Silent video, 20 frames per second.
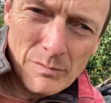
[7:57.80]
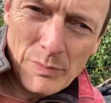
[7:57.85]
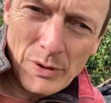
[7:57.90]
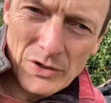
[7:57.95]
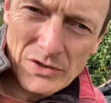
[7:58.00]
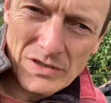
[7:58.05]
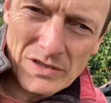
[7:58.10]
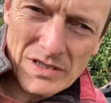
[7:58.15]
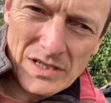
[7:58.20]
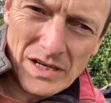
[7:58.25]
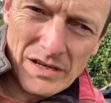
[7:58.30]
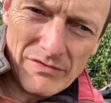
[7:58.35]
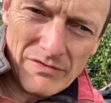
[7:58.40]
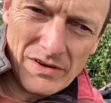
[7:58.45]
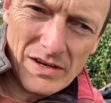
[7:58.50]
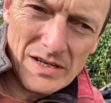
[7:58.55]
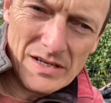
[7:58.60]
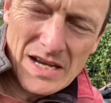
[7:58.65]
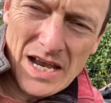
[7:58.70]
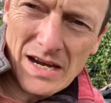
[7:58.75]

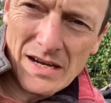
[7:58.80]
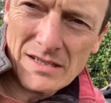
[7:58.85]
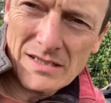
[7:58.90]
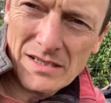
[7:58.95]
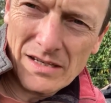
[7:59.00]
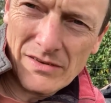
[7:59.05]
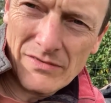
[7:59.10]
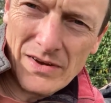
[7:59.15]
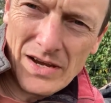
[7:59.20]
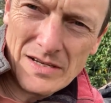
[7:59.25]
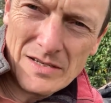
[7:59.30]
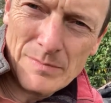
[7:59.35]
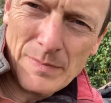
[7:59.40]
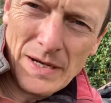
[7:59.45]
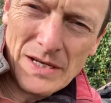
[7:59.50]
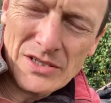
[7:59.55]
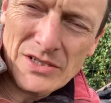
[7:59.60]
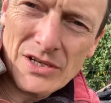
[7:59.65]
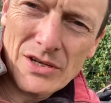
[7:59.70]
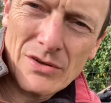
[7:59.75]
positive and negative
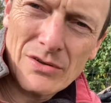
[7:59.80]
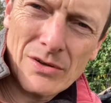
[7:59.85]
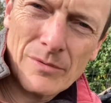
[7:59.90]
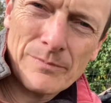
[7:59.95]
aspects to